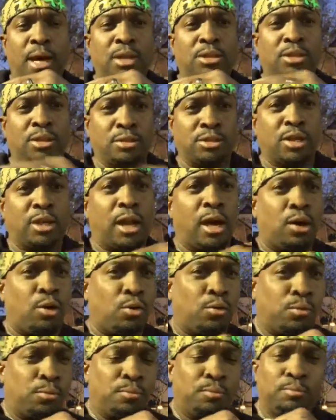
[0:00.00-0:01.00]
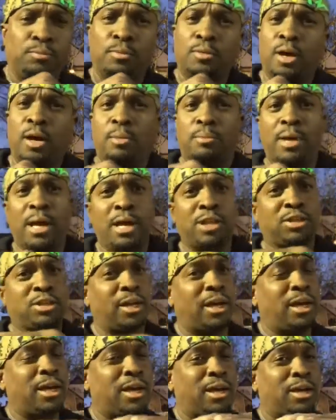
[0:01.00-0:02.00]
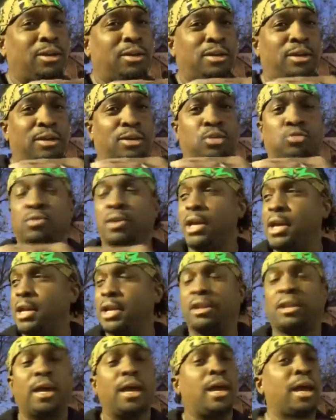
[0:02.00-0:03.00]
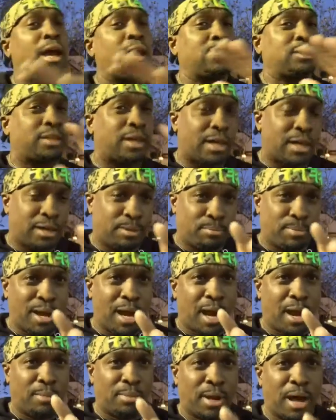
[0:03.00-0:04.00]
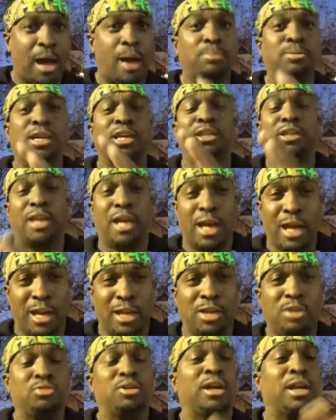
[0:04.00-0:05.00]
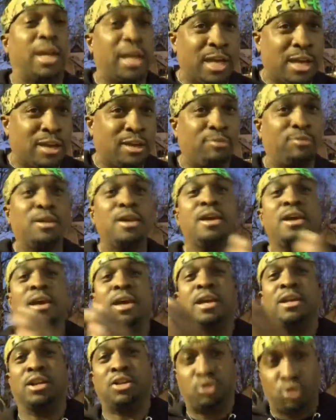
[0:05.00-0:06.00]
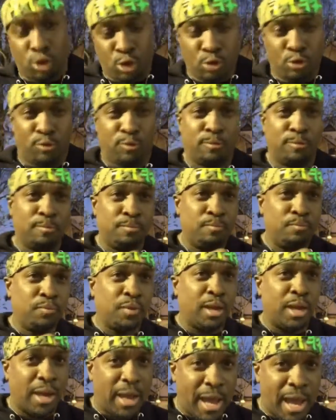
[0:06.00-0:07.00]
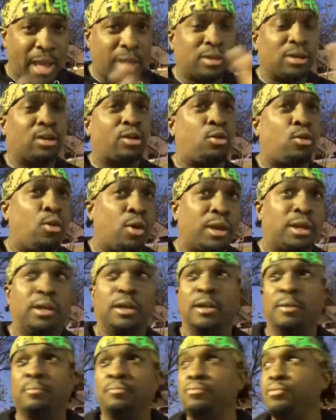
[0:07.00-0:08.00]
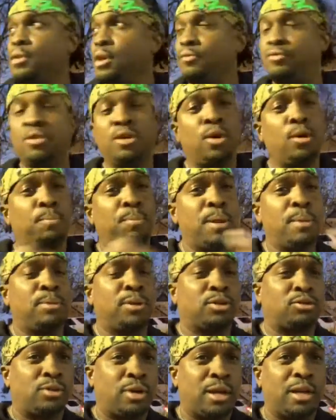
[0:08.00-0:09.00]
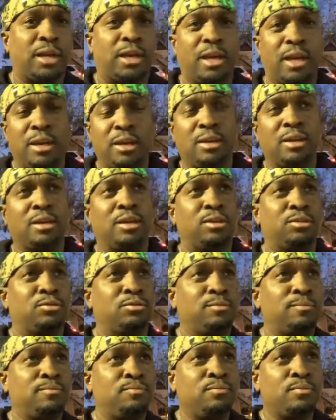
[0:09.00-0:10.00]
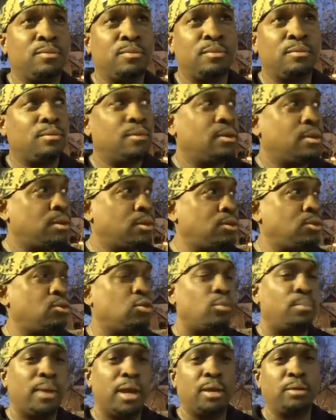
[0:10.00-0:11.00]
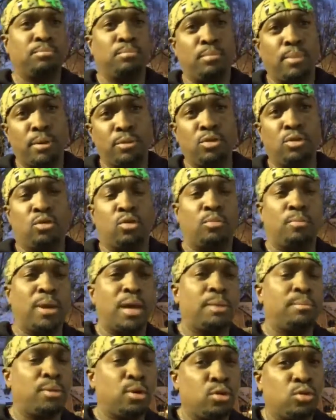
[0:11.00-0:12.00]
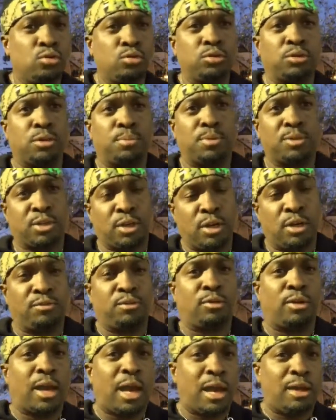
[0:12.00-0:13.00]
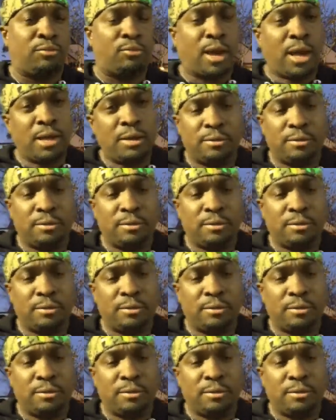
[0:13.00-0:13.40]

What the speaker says: Shalom. I'm not saying do anything outside the Bible. I'm just telling you to live in the truth and act accordingly. If you know people are trying to kill you, you're gonna make moves to preserve your life, right?